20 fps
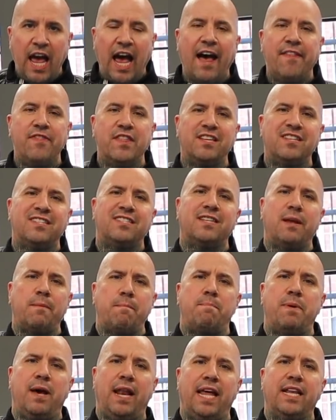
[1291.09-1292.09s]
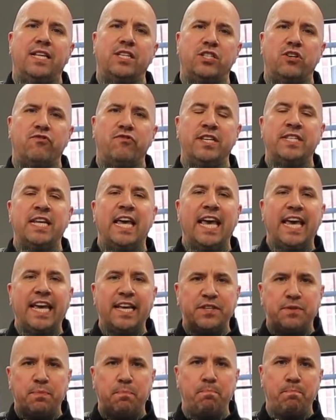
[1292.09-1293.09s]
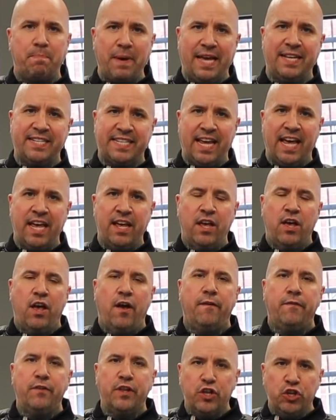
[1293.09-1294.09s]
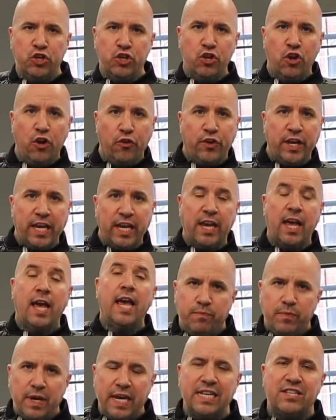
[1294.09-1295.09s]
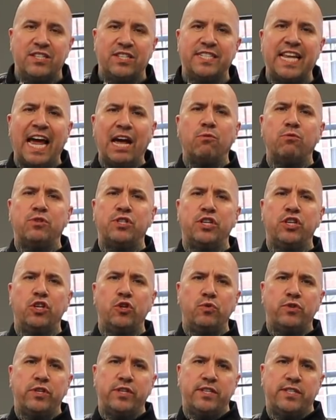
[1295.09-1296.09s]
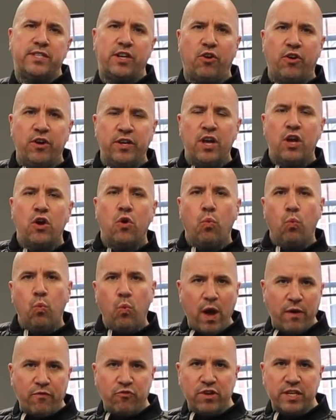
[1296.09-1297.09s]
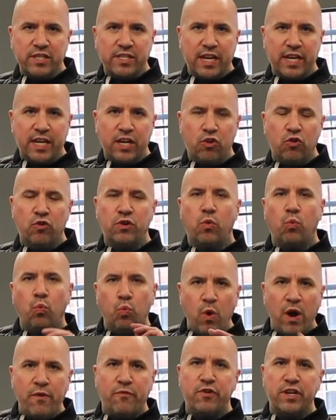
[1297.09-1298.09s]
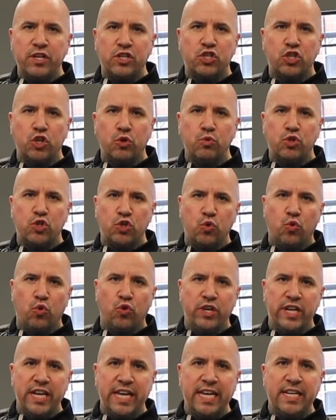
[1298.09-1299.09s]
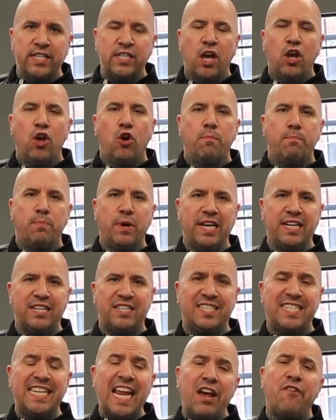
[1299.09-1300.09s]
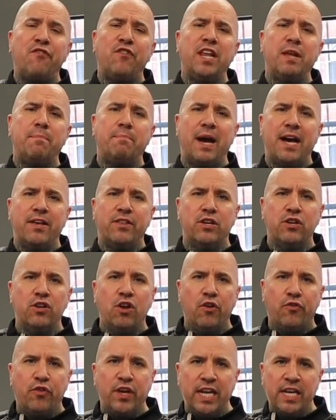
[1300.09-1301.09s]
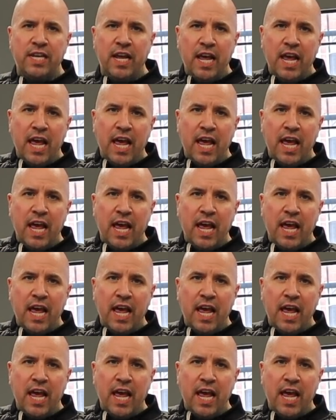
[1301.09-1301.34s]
And the simple answer is it's better than nothing. It's down to you to decide whether it's any good, whether it suits your needs, but it's definitely better than nothing.